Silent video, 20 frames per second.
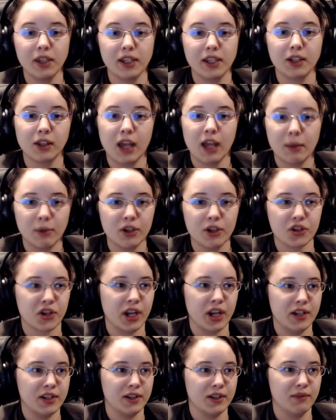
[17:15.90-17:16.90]
collaboration I
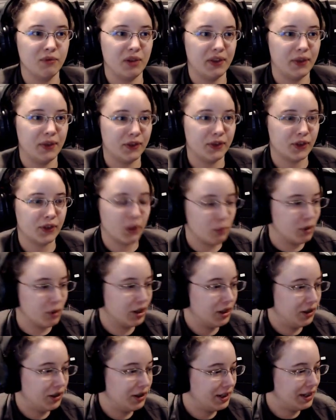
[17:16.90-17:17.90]
did with
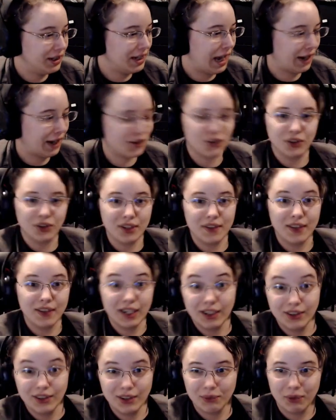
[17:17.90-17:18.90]
someone actually
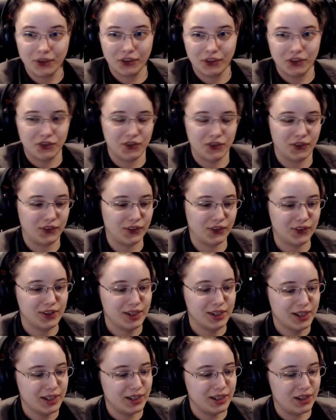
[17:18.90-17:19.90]
there. It wasn't just,
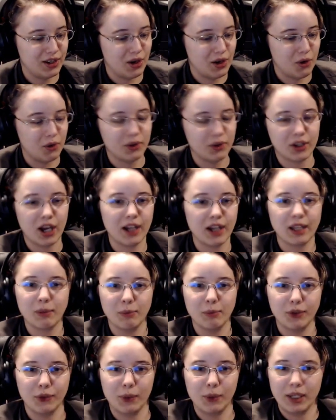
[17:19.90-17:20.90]
you know,
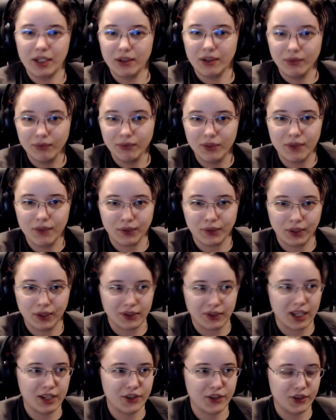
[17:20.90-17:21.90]
cutting between different
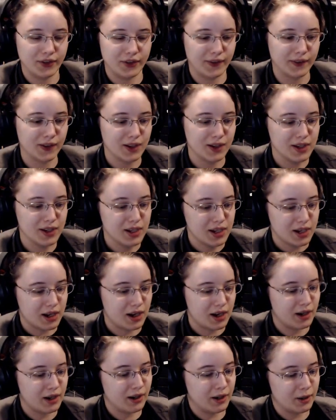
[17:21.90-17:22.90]
locations.
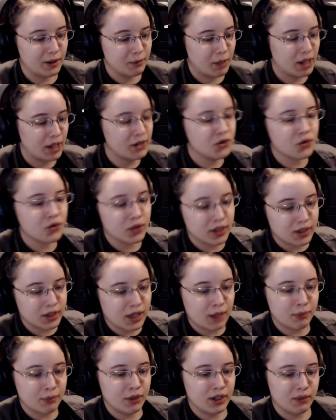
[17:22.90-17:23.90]
I enjoyed
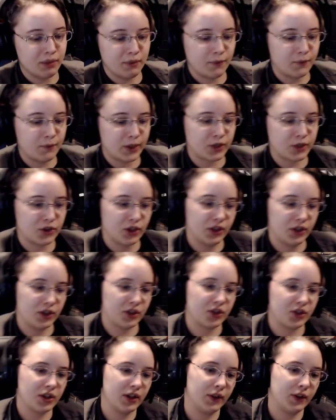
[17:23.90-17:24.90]
collaborating with Fiction
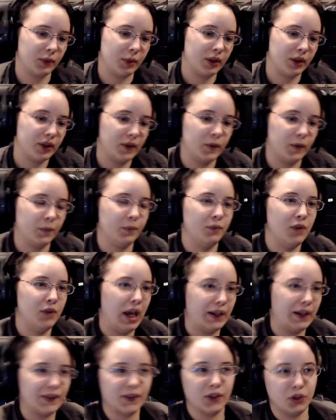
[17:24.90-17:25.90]
Addiction as well. He's a
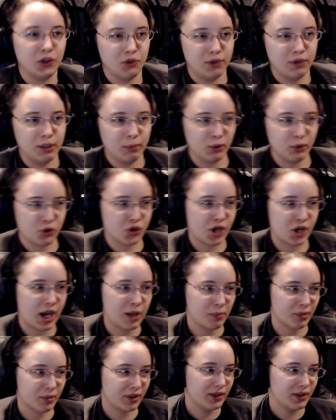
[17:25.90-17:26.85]
nice, agreeable chap.